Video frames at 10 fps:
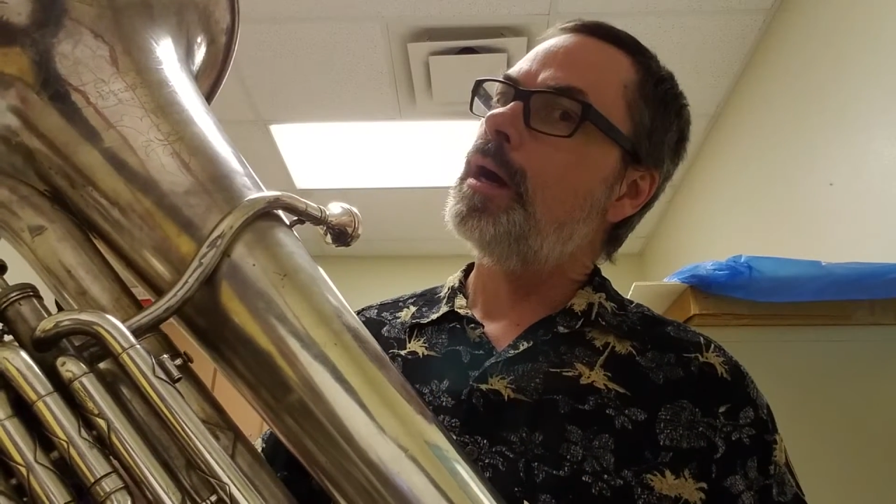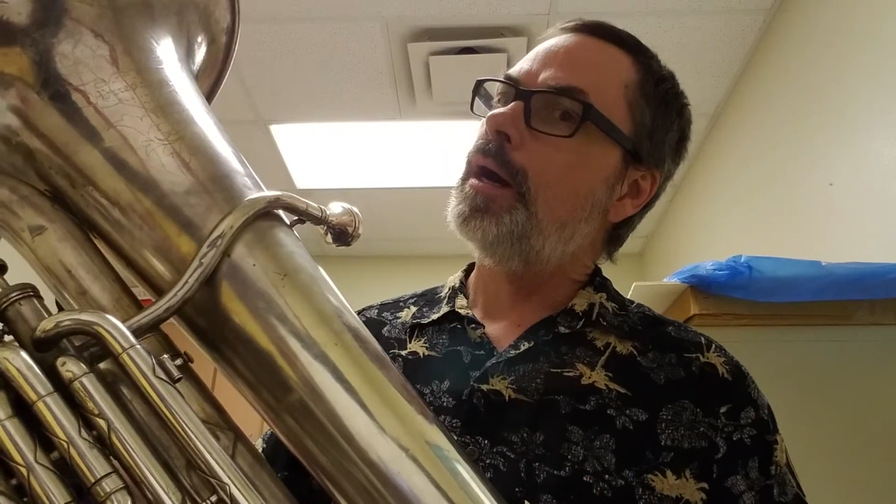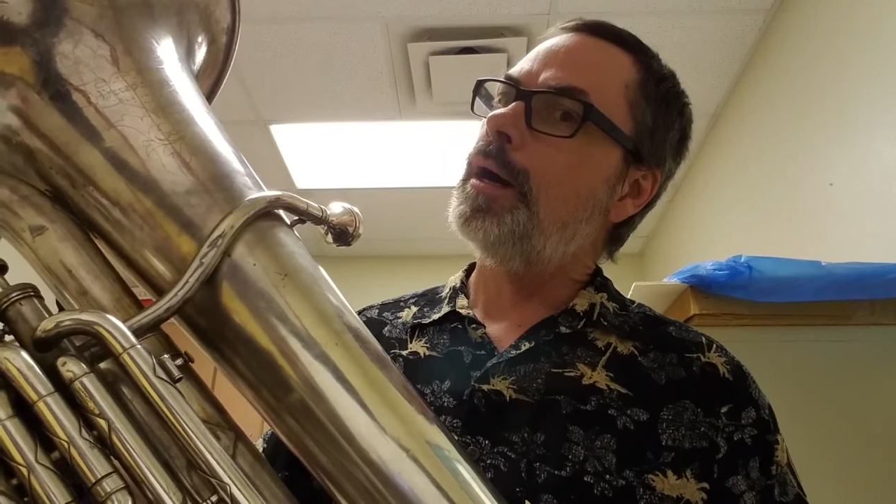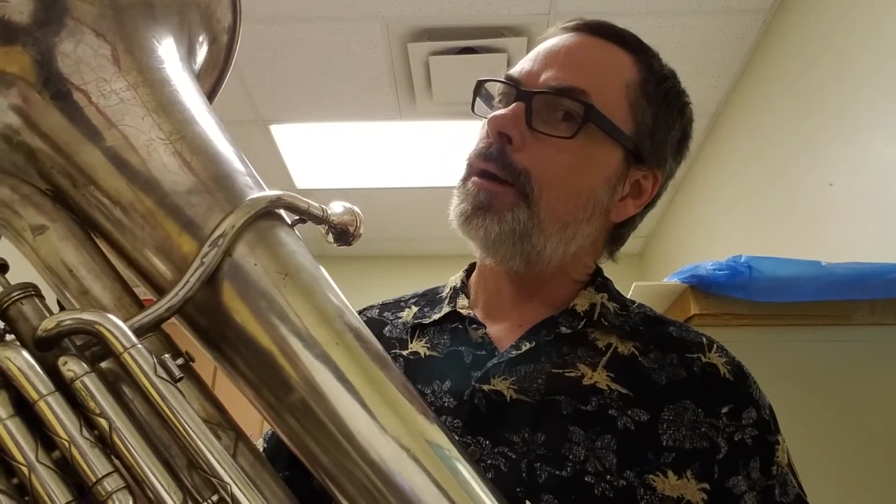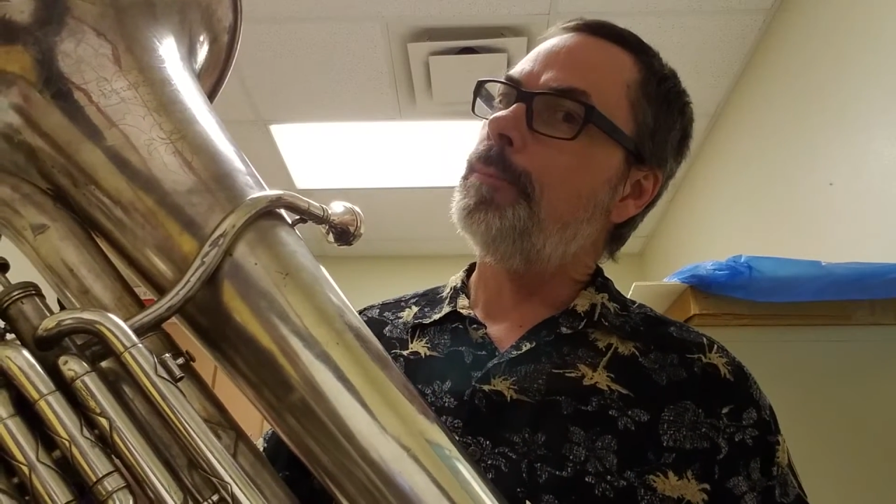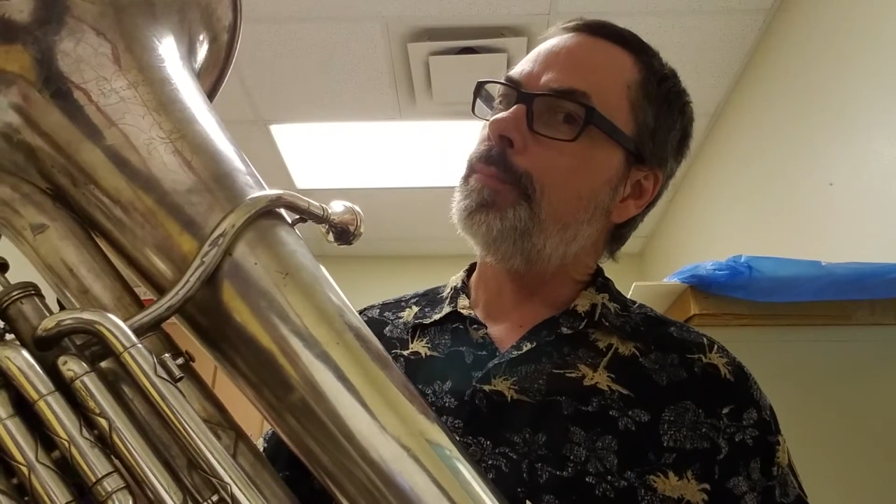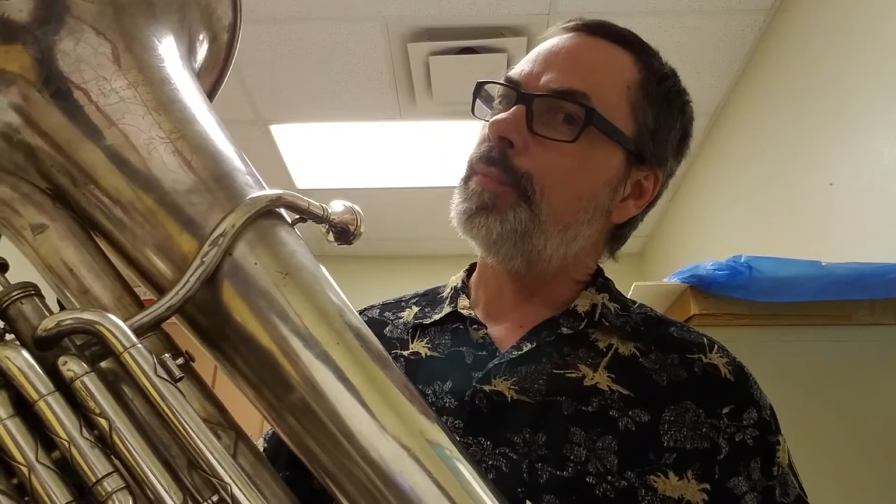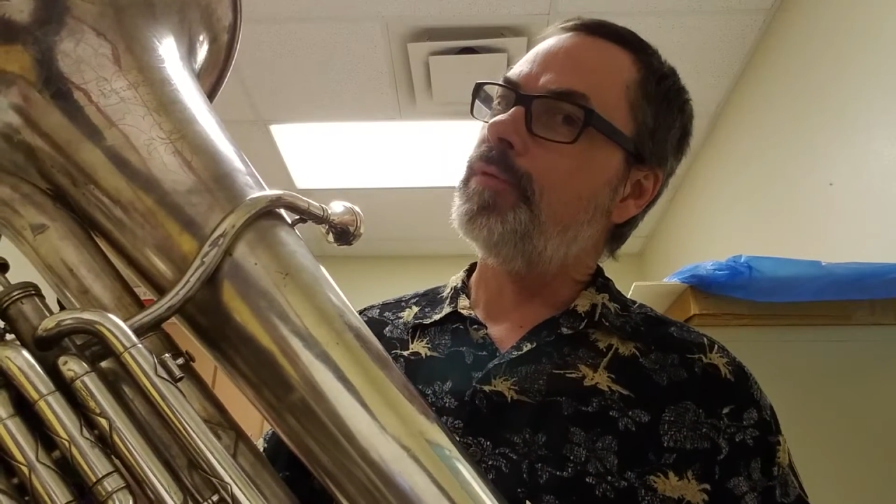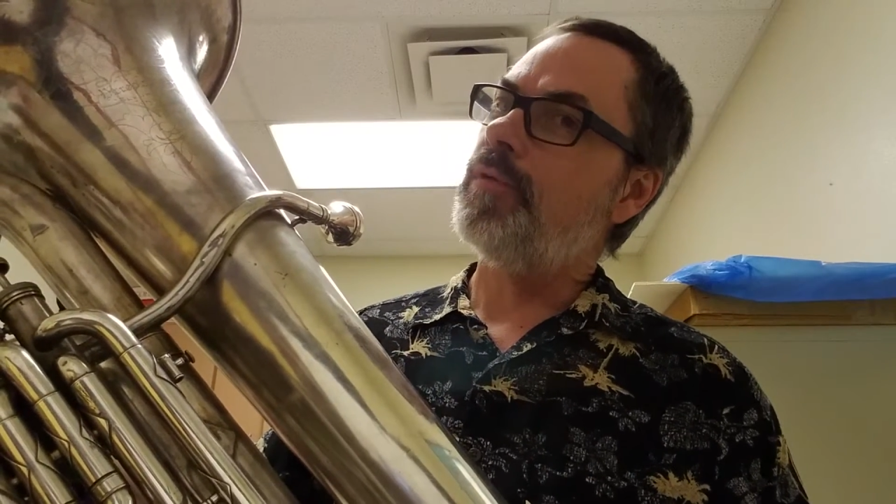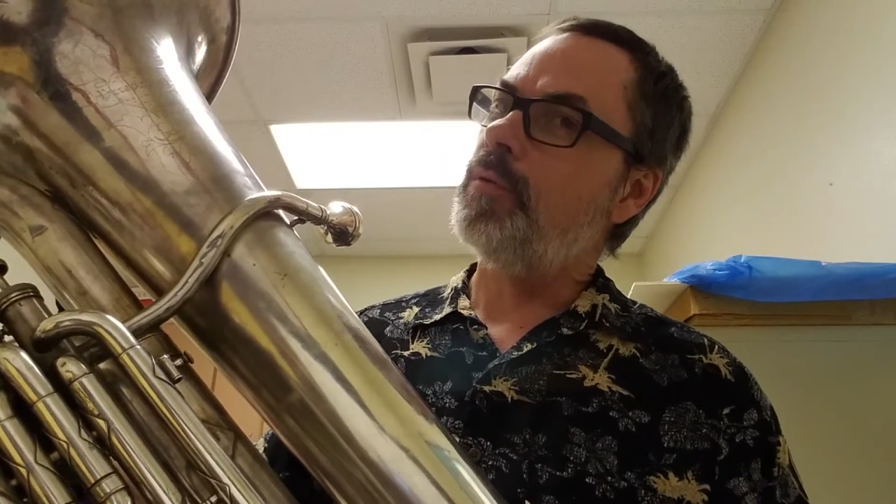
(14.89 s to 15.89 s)

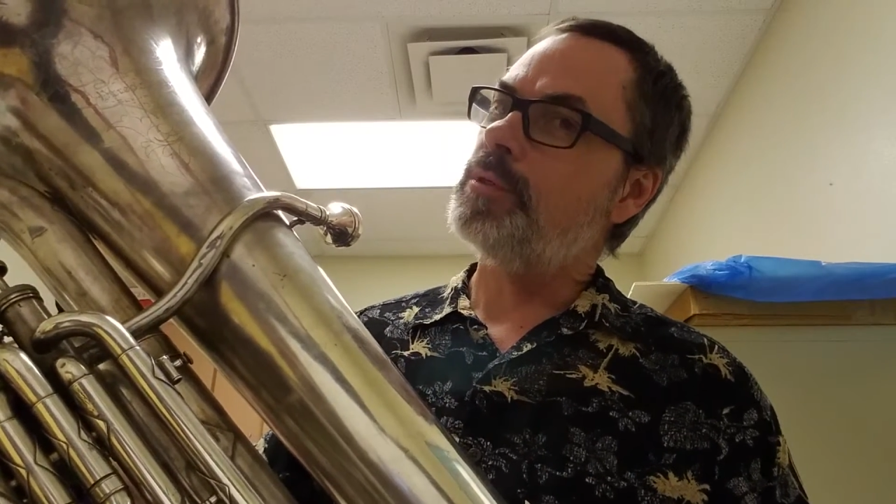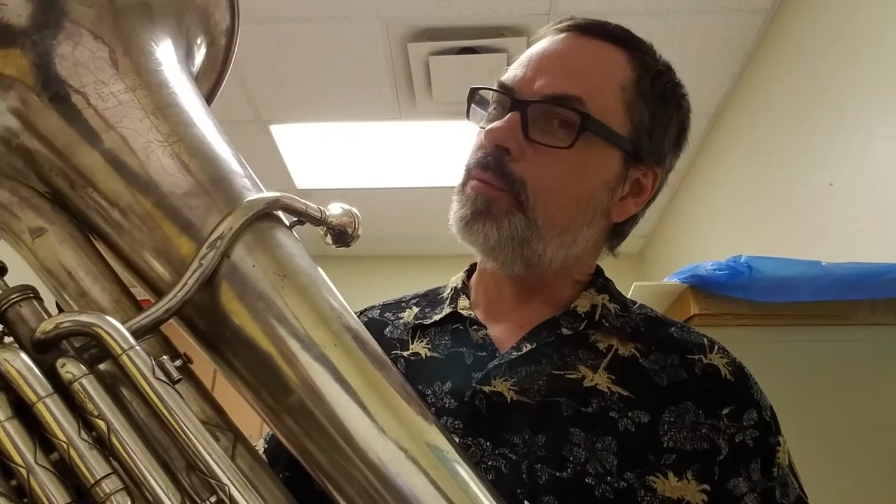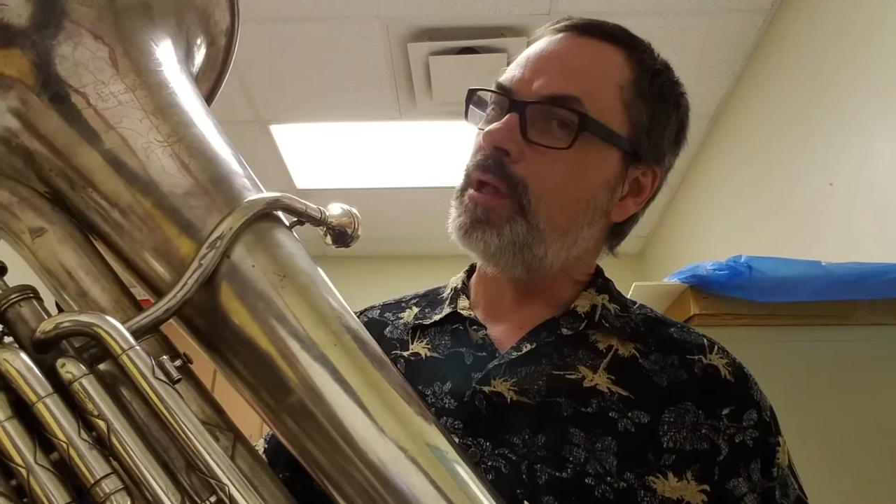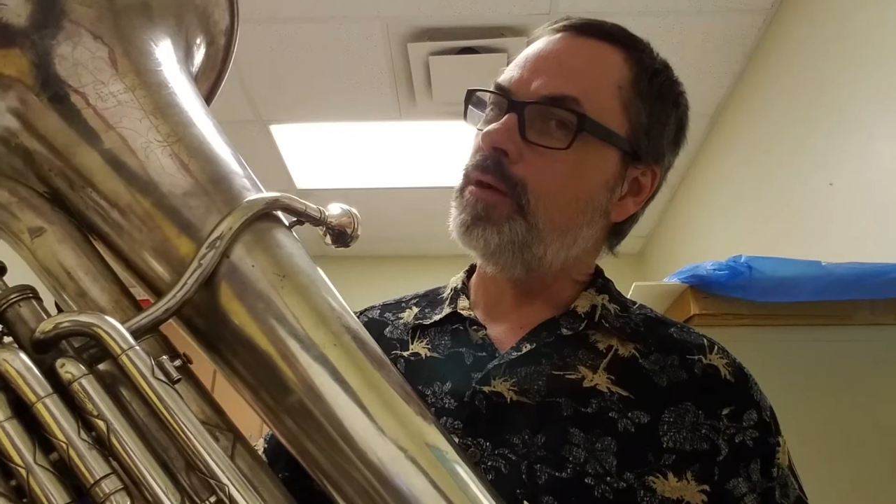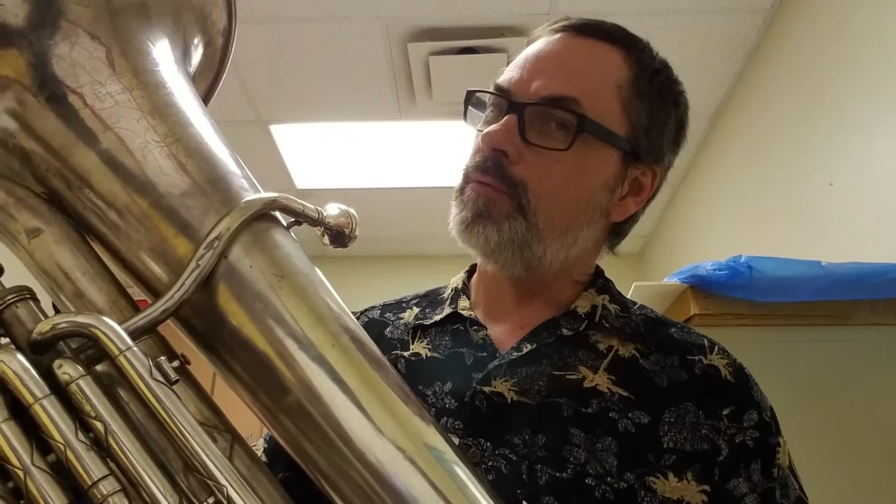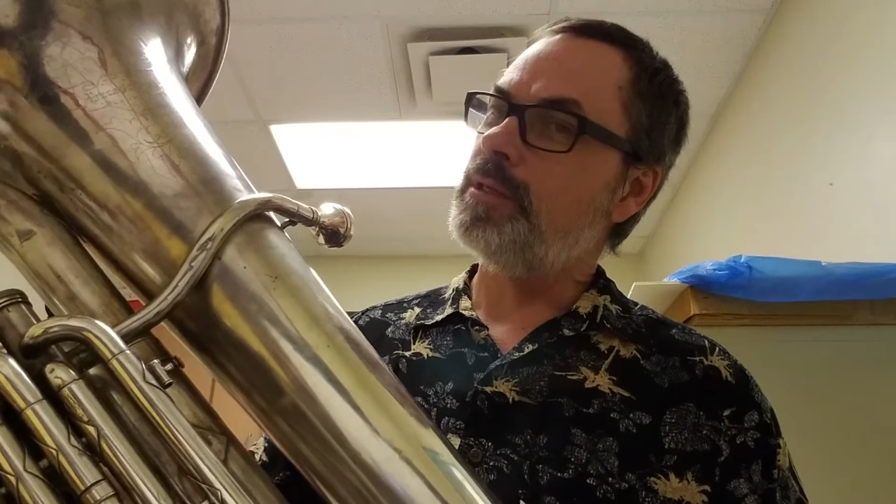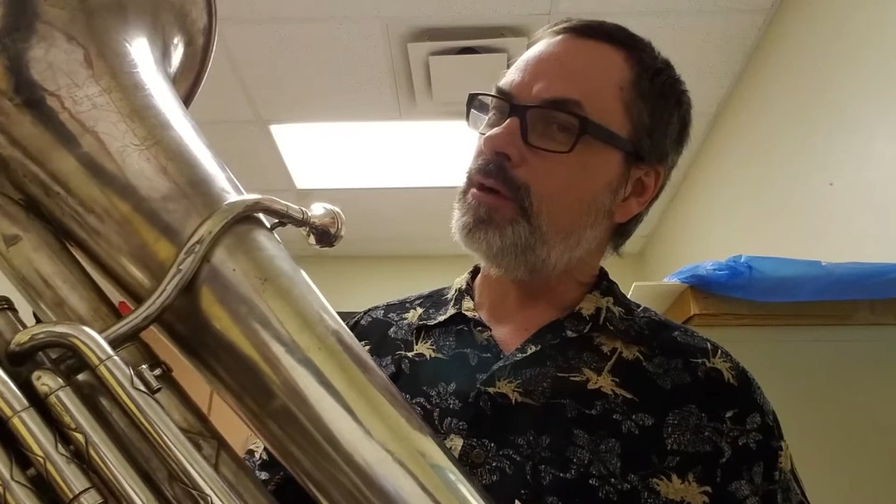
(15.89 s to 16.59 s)
So it's well over,